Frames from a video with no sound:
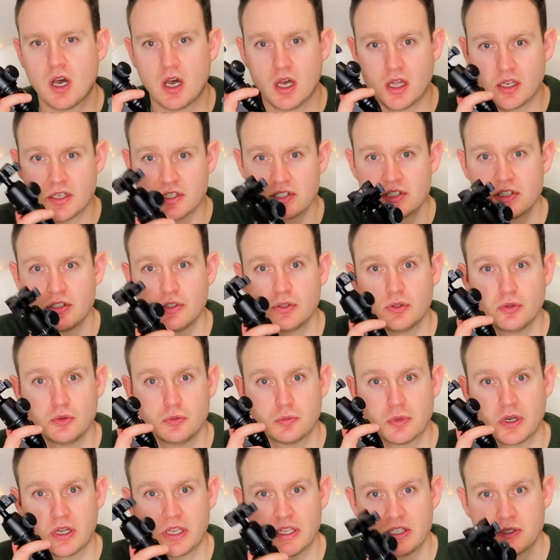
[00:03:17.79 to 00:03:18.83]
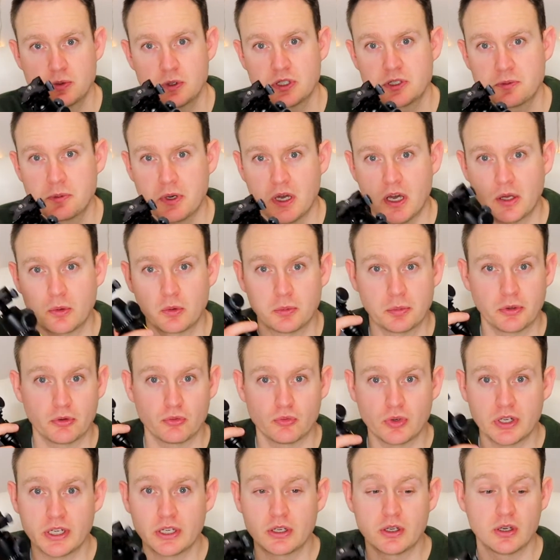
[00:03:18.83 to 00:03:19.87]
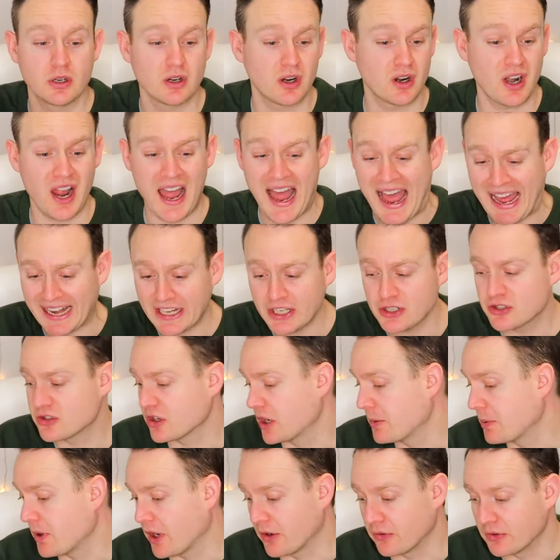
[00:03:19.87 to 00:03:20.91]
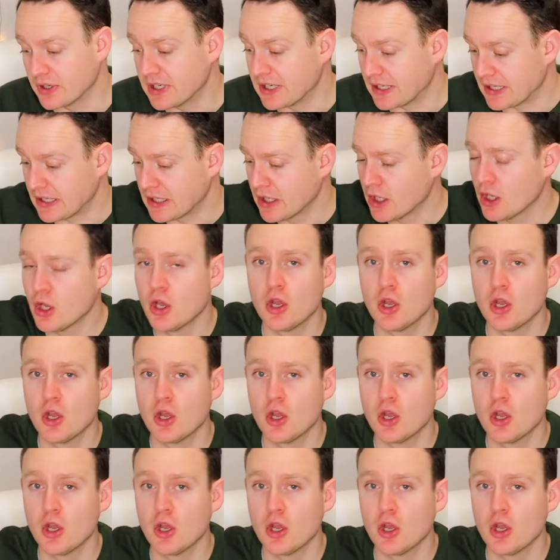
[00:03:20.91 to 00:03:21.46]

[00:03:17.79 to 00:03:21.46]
onto my switch pod will be really good, or any tripod really,